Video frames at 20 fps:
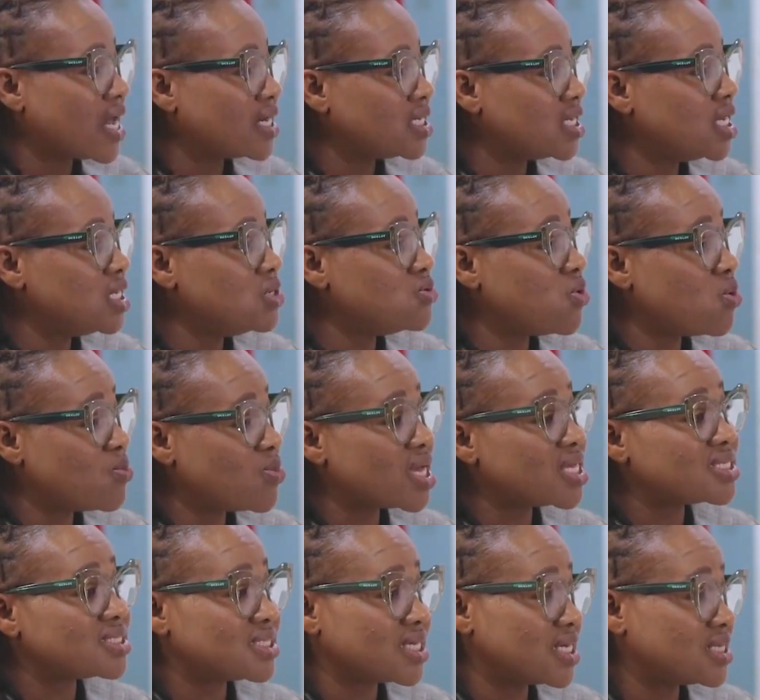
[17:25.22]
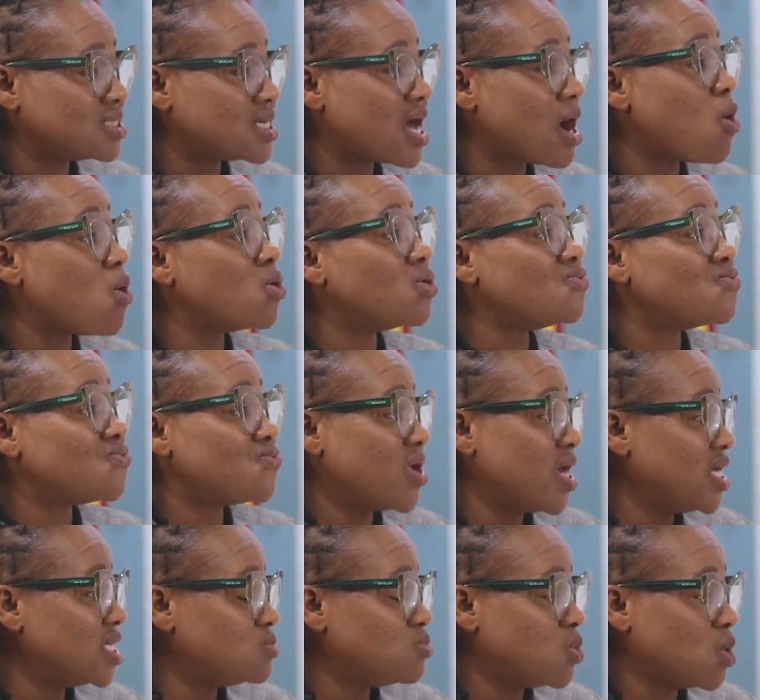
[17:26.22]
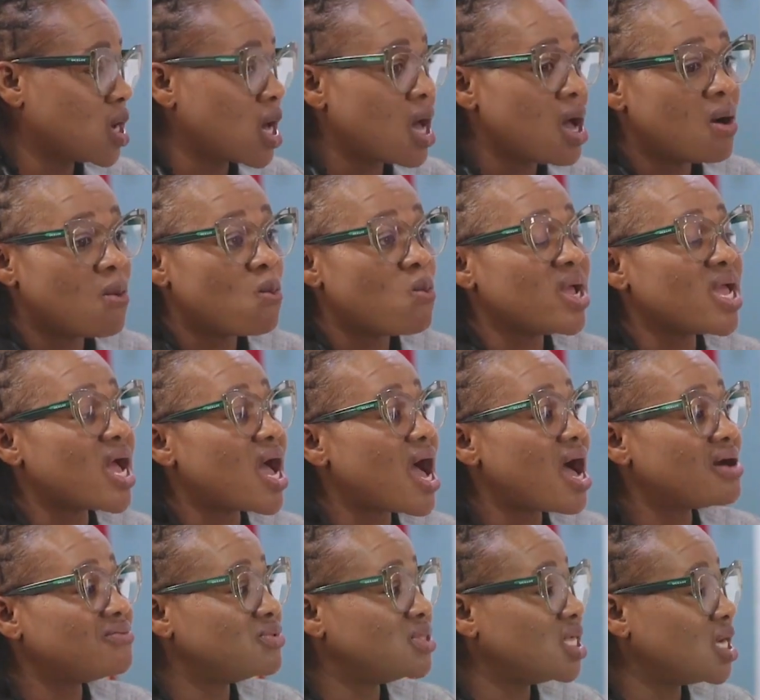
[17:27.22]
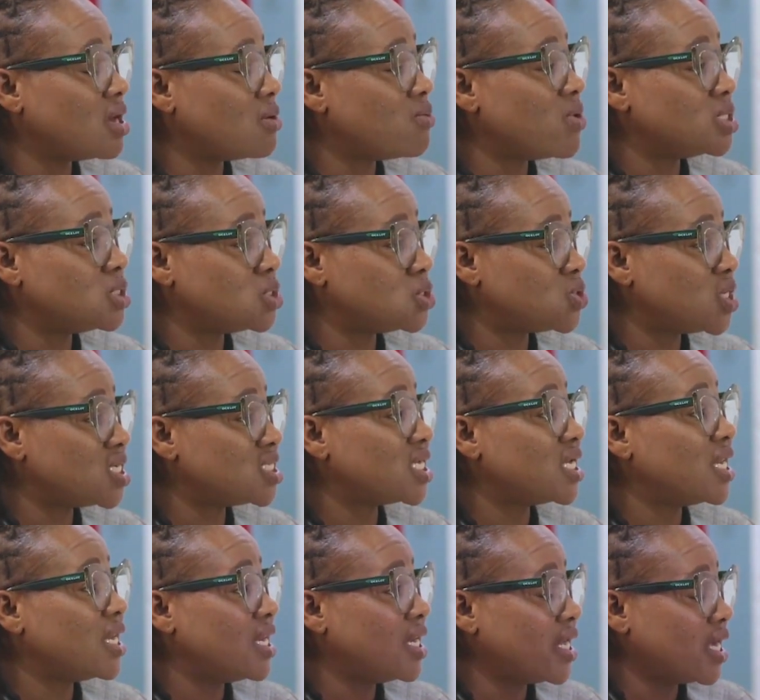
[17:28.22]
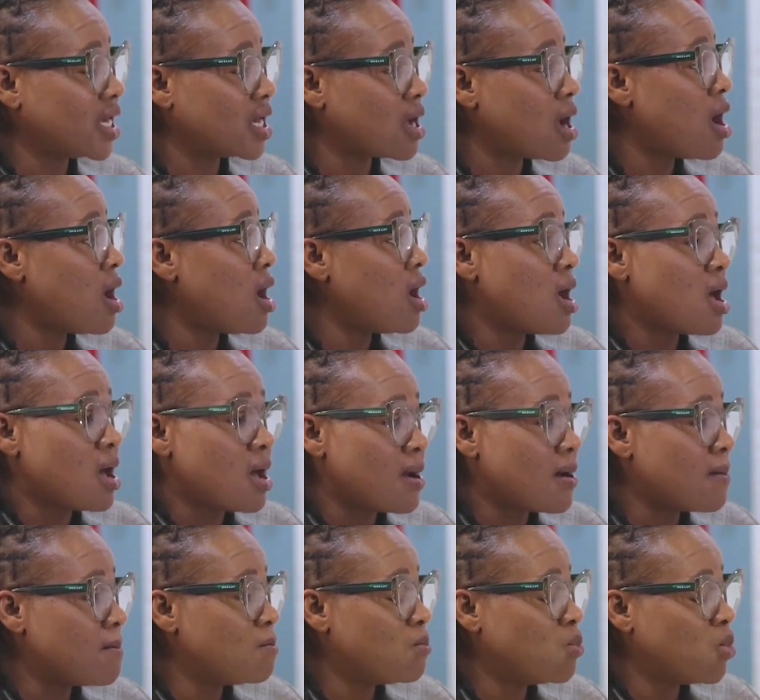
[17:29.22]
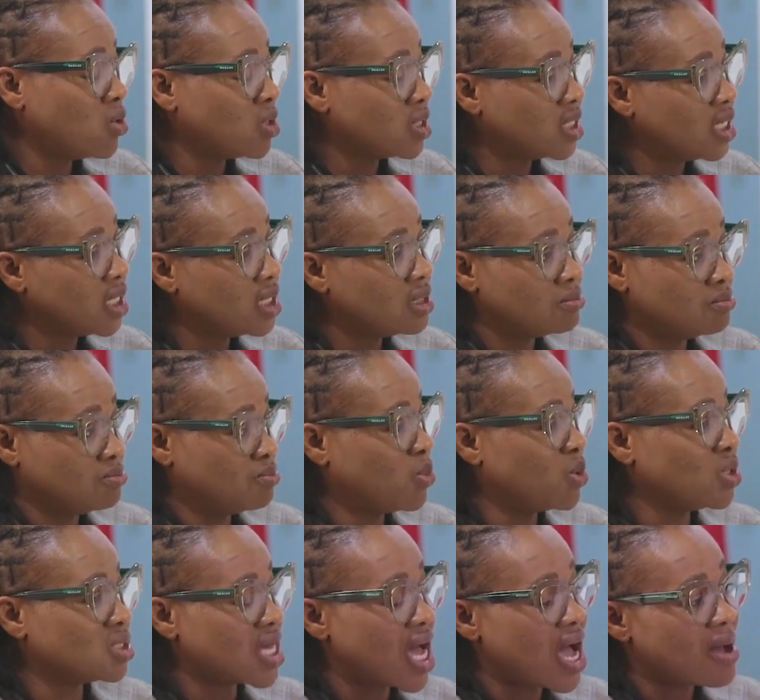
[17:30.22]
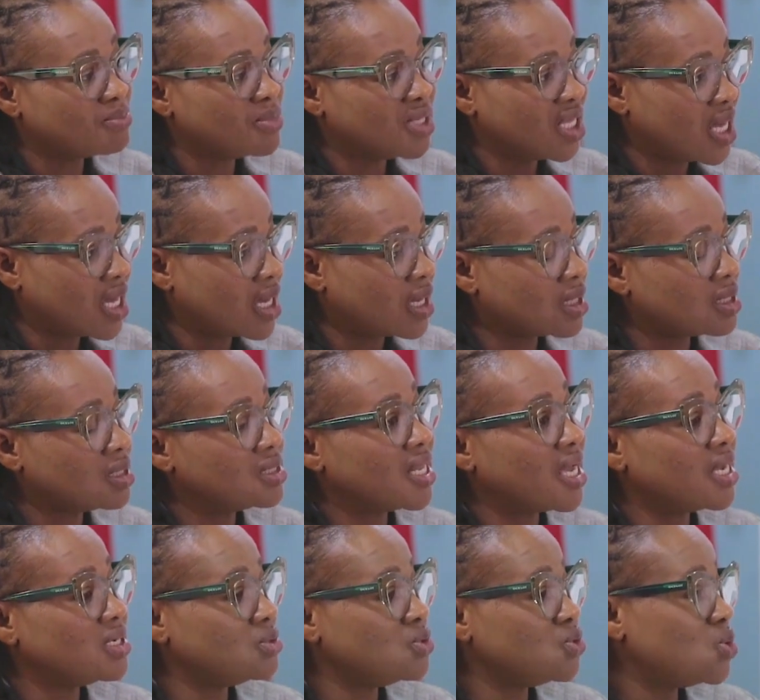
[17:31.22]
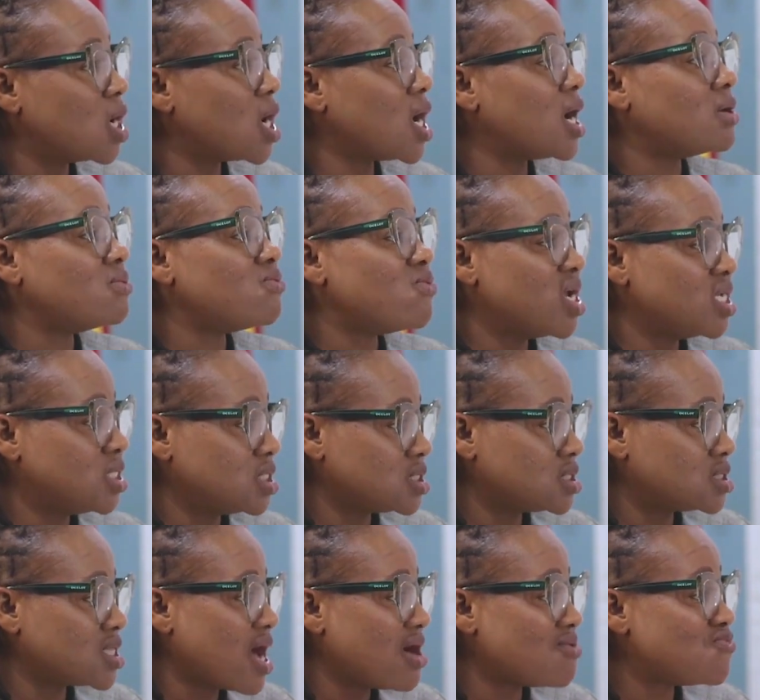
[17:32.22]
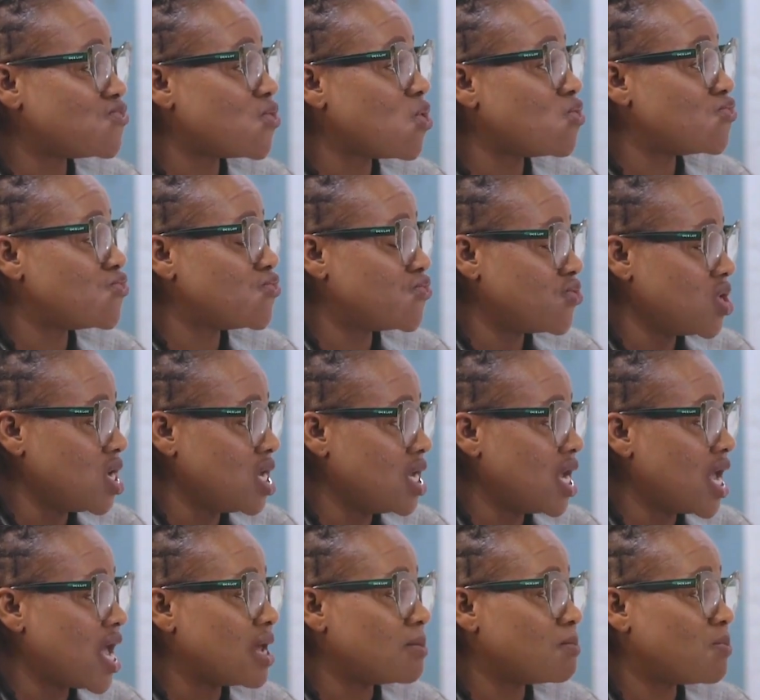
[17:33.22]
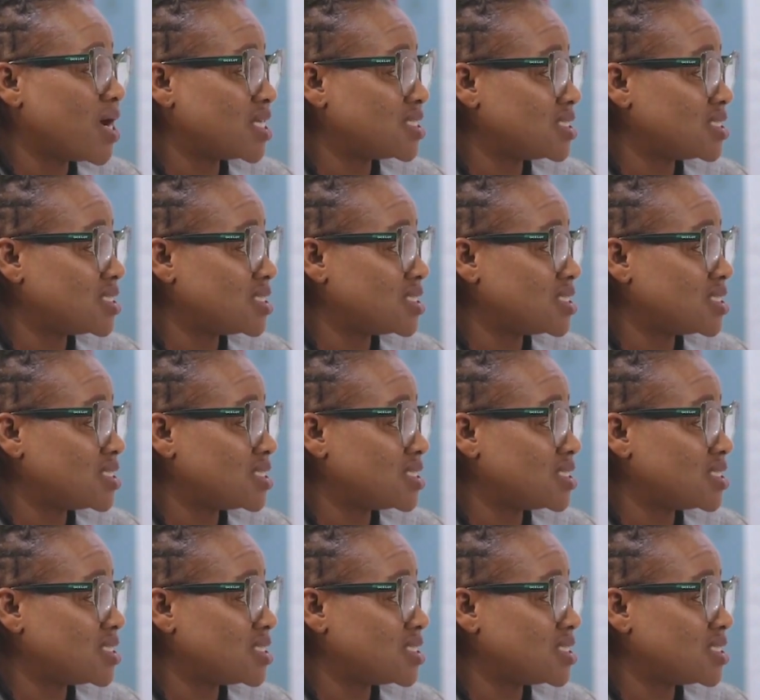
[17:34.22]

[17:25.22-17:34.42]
Ghanaian-European Centre on Facebook. We have the registration link boldly put up there that you can register for free and